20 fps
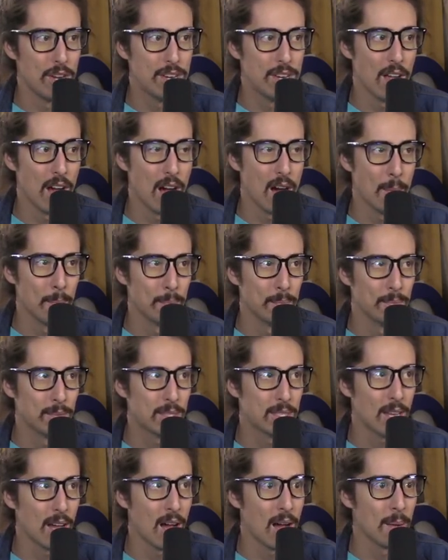dumb,
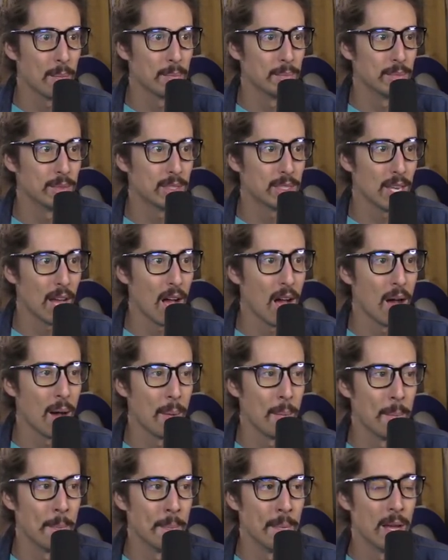dumb,
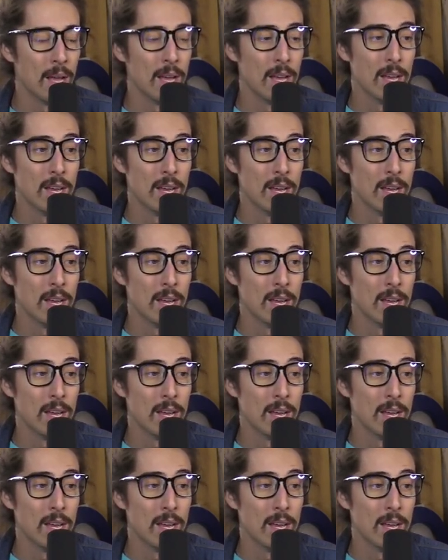dumb.